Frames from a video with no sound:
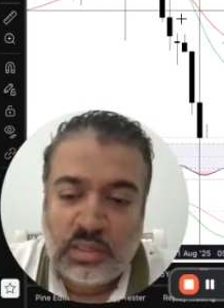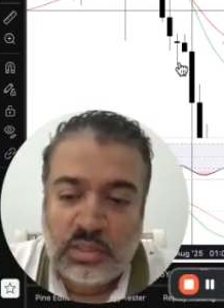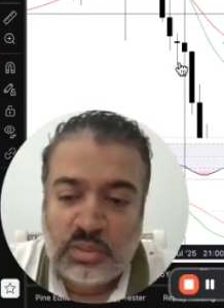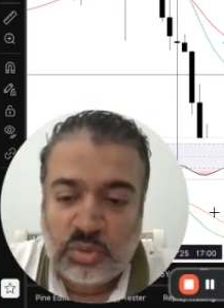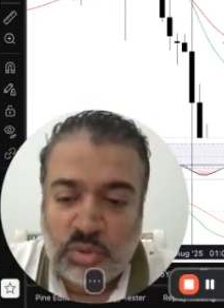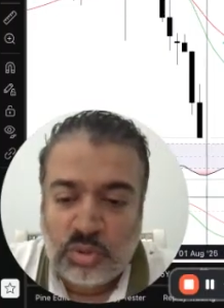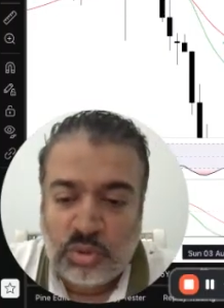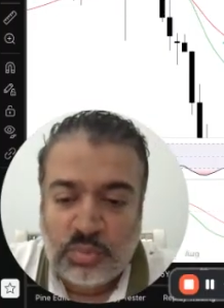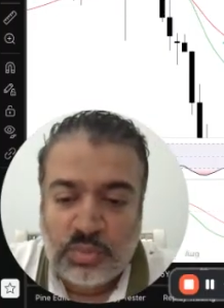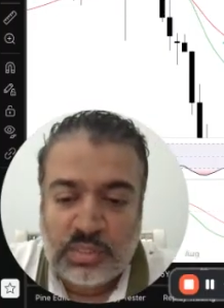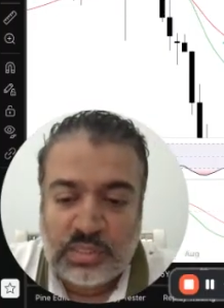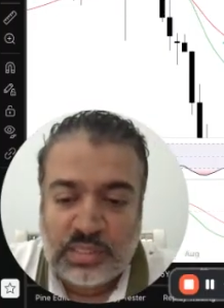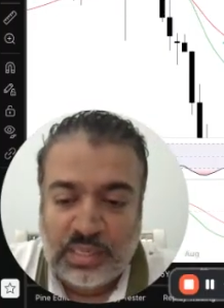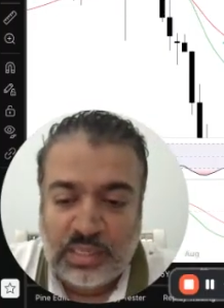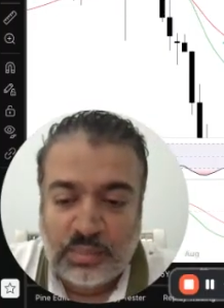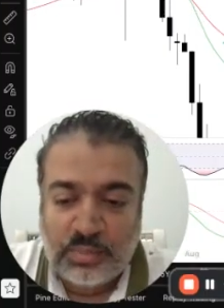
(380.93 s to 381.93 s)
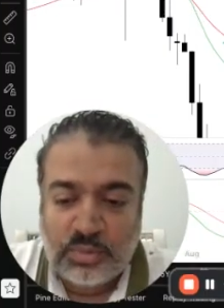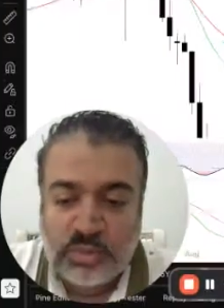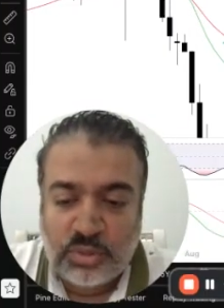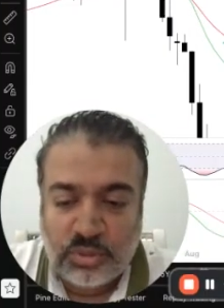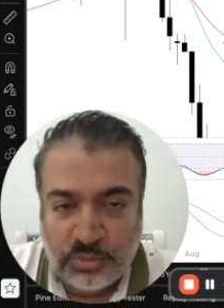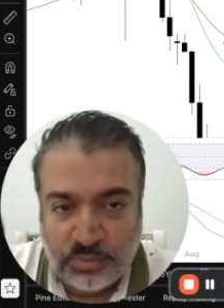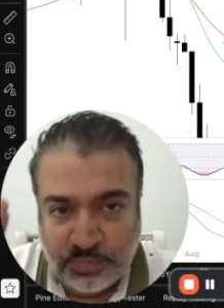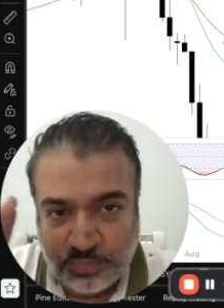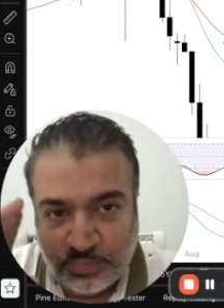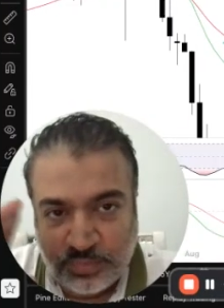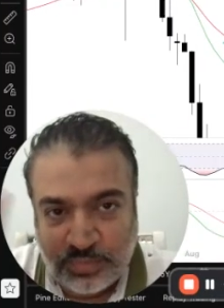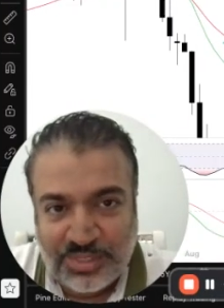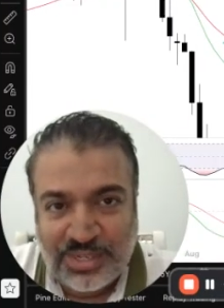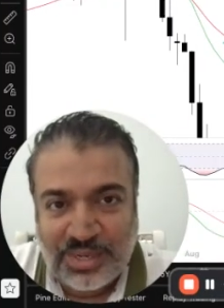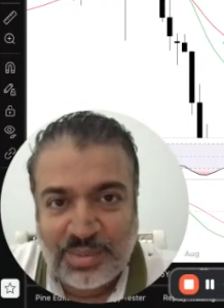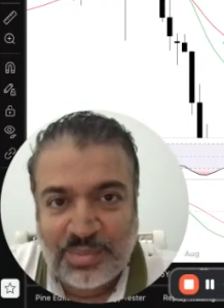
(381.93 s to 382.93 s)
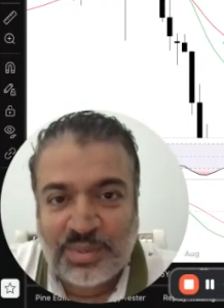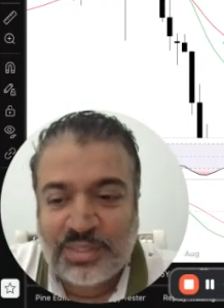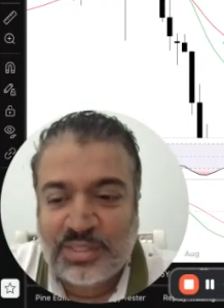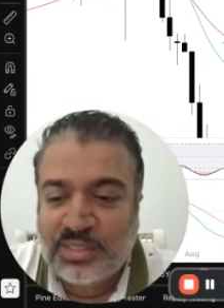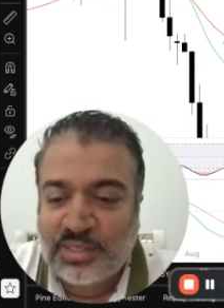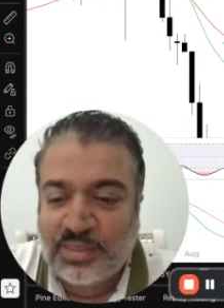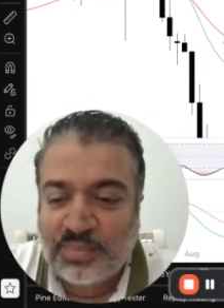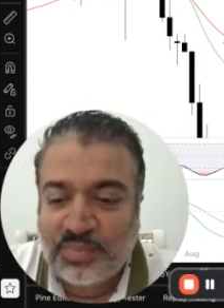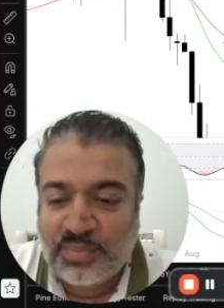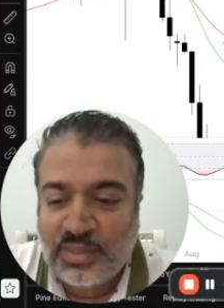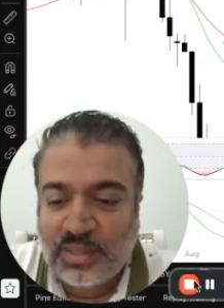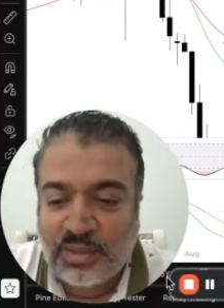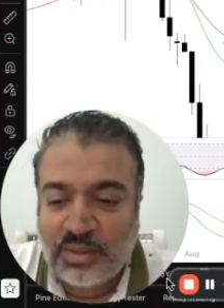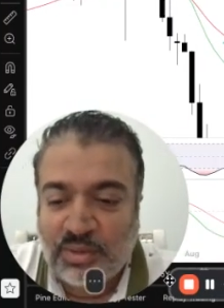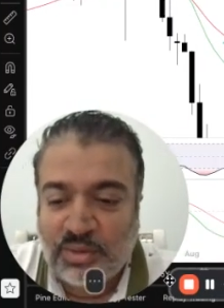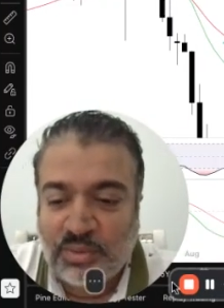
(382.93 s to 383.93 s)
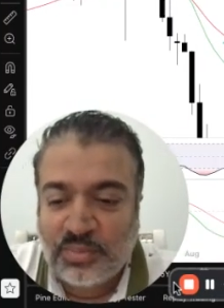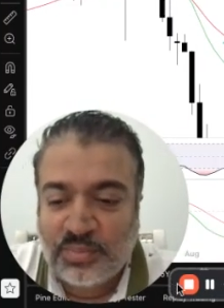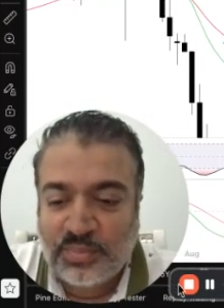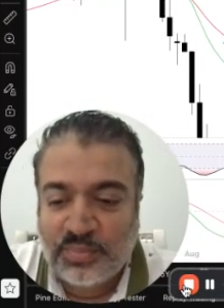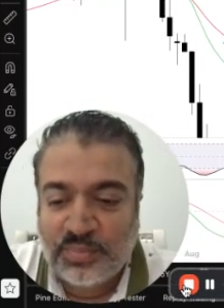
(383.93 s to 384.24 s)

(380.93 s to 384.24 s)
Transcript: So hope this helps you. Stay blessed. Thank you.